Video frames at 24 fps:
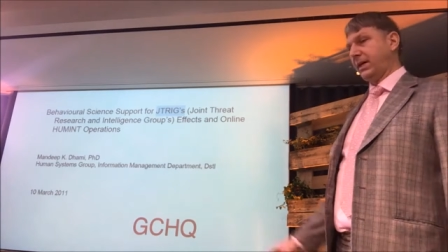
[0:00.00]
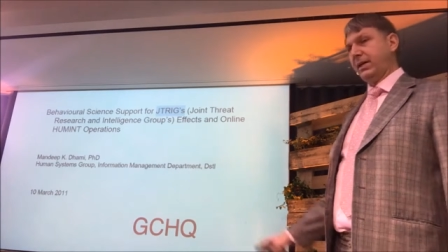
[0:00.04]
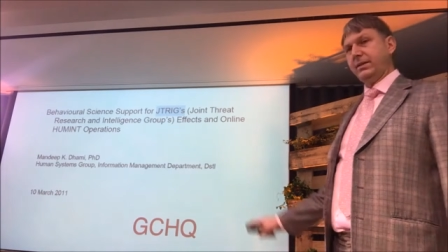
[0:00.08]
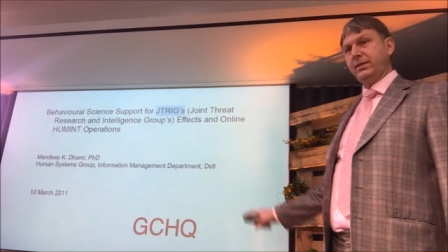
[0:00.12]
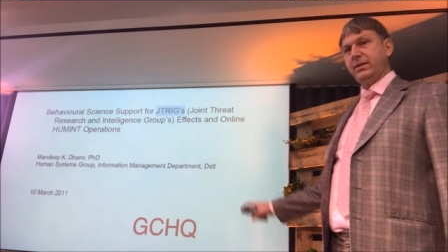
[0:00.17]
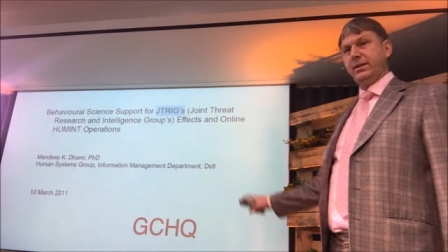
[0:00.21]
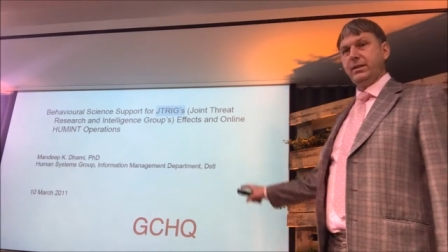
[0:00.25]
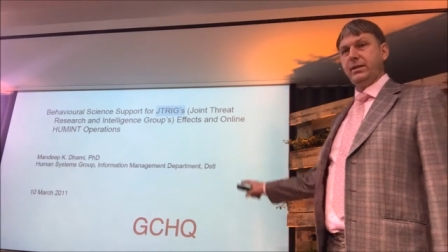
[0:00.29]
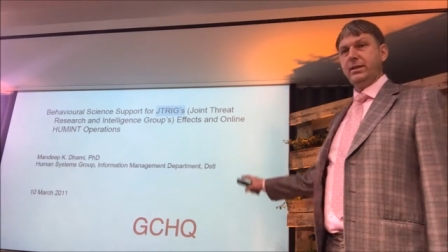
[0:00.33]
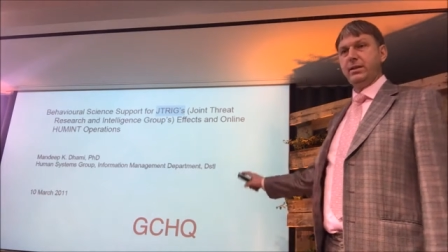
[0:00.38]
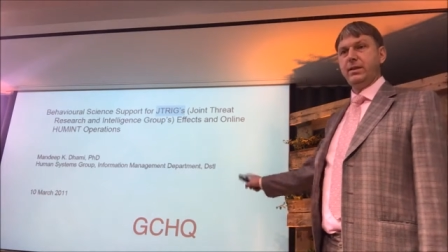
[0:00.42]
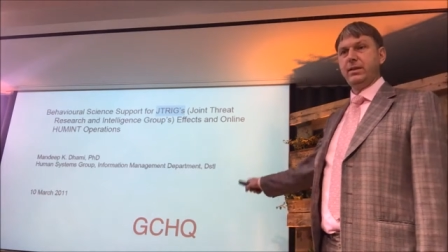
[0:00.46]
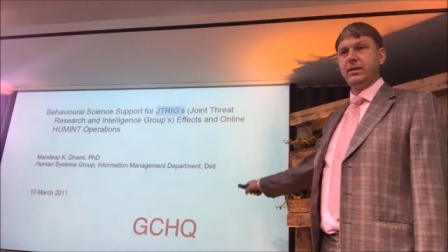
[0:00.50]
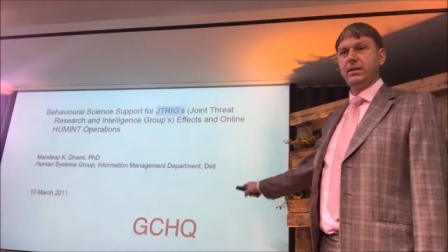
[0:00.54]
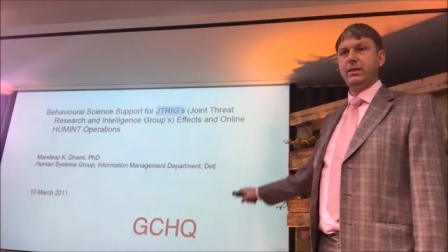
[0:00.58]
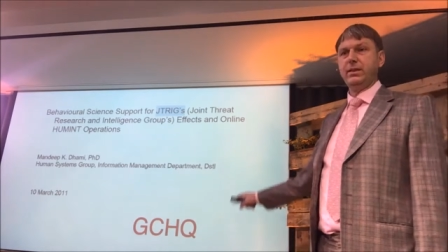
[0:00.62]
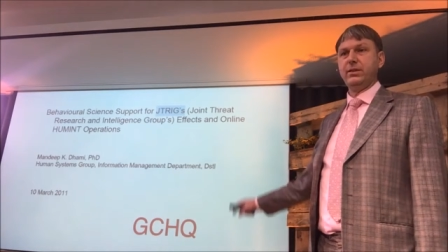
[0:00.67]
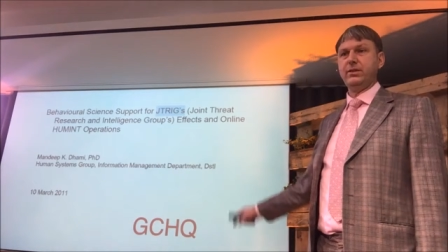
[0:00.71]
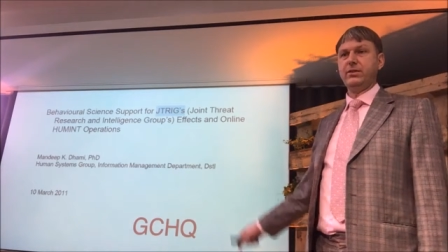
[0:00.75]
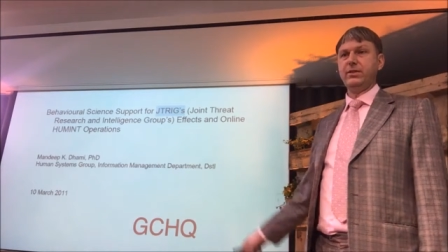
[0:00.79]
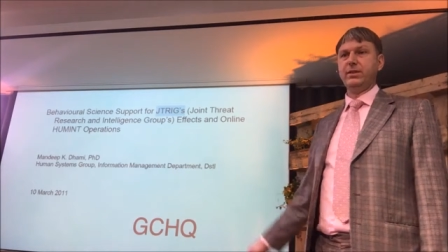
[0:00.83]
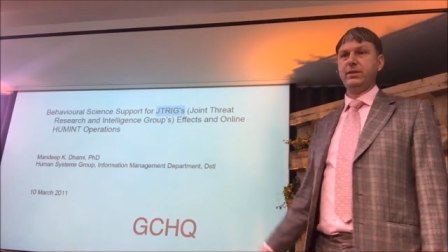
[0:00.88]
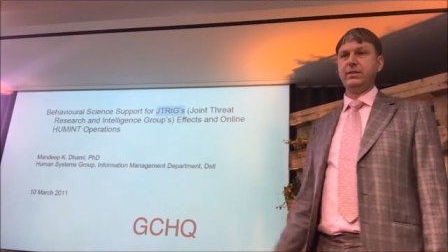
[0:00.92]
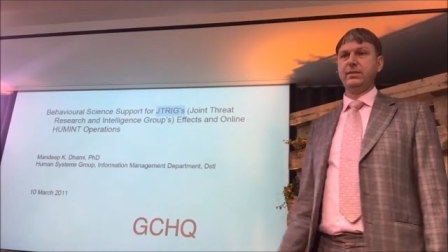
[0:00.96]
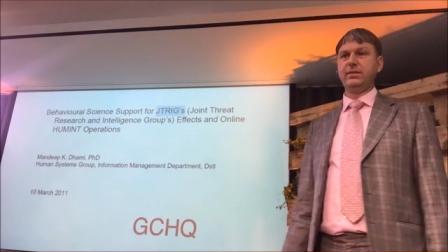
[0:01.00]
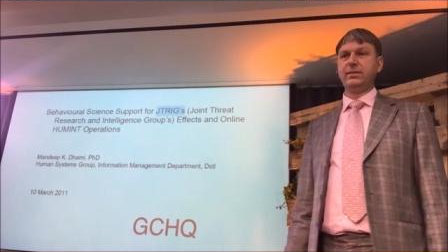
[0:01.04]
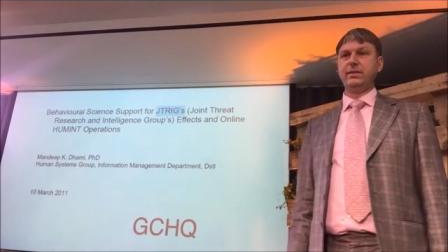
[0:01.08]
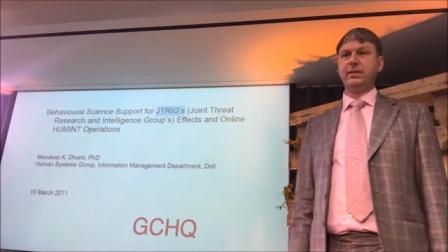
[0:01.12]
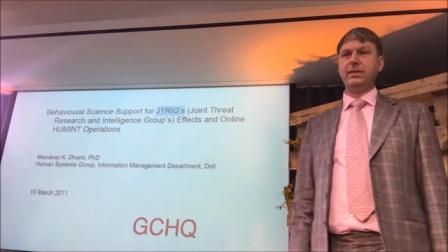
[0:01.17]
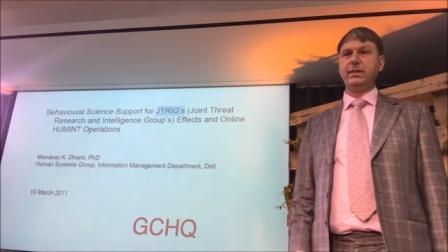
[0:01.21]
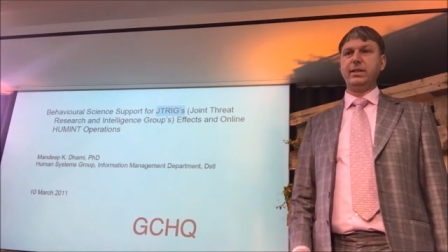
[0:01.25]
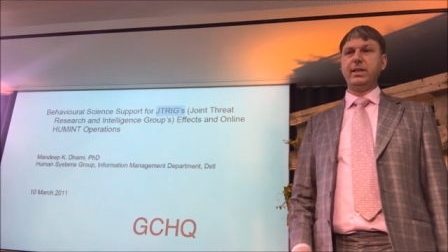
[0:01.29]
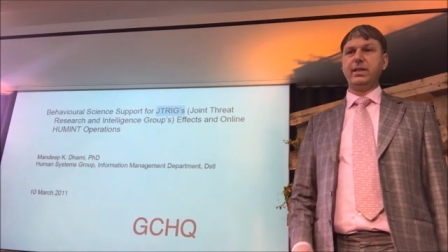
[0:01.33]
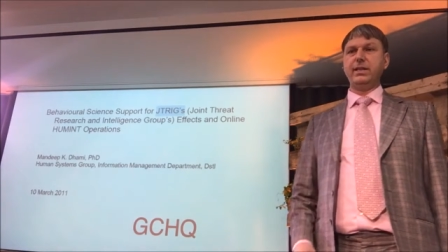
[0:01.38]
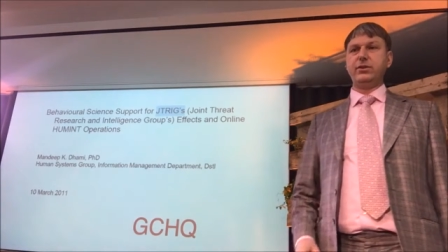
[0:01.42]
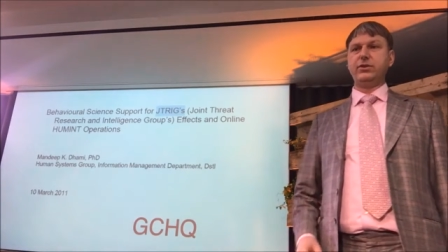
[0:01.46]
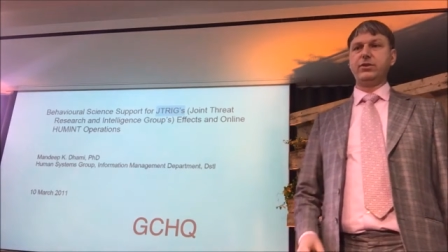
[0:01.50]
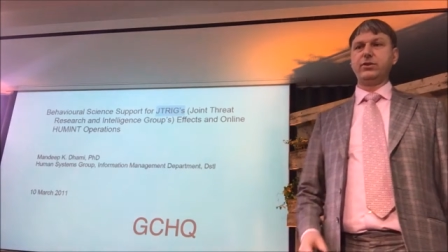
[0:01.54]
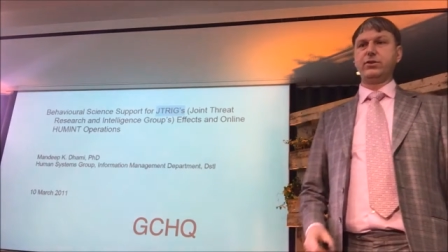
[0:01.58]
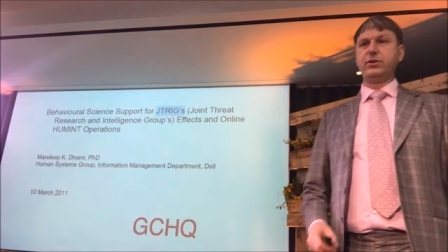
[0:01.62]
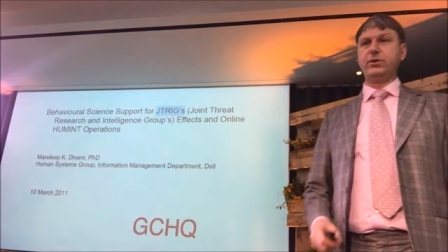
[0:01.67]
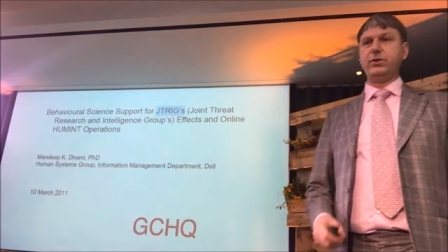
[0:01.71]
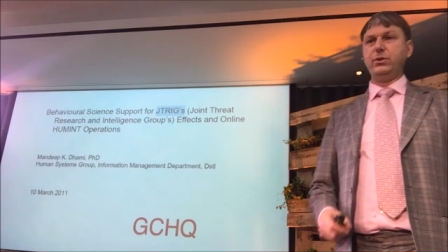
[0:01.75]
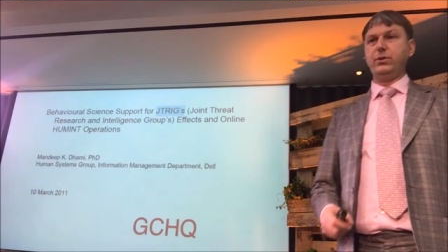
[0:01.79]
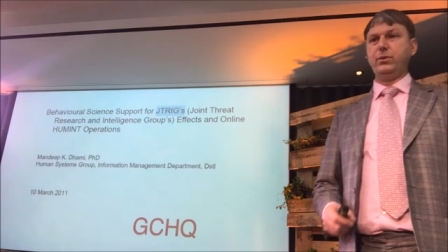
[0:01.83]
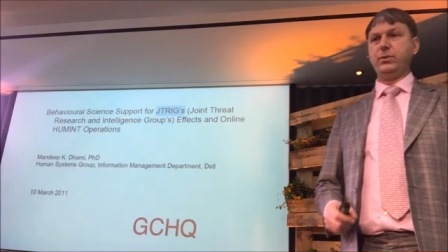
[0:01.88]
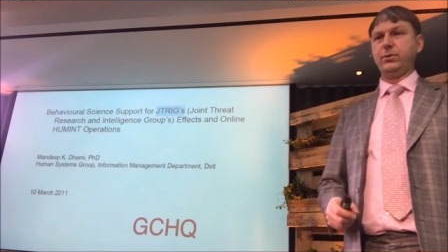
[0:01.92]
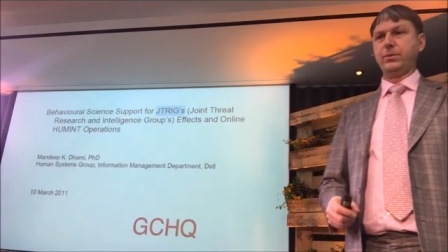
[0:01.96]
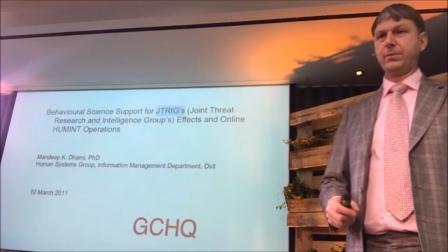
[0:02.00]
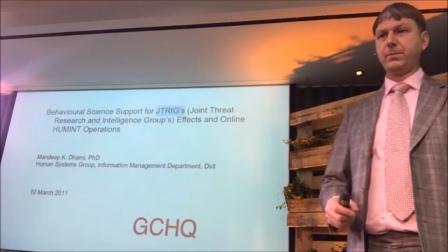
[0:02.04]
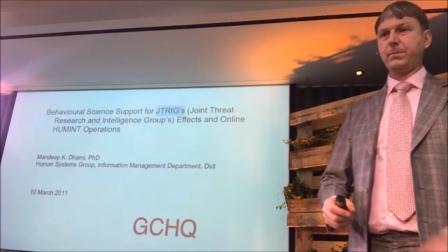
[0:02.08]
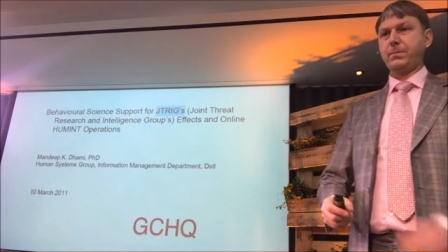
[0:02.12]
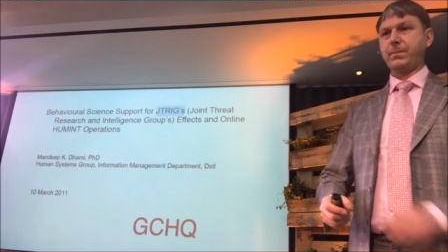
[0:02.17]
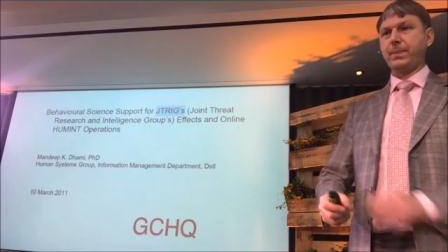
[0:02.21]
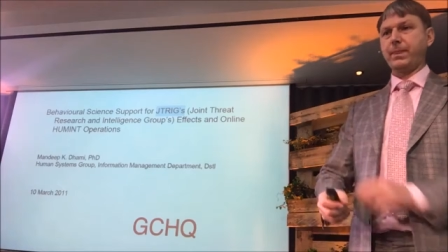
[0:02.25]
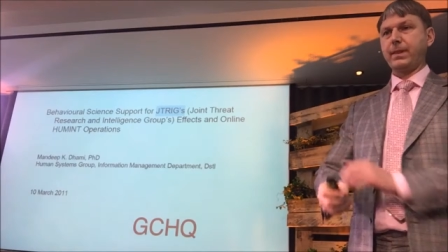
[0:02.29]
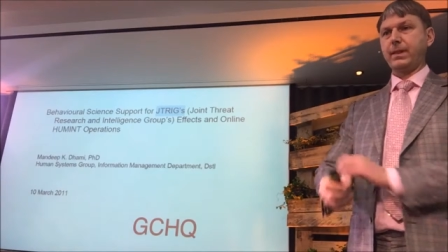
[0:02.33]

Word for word: by the GCHQ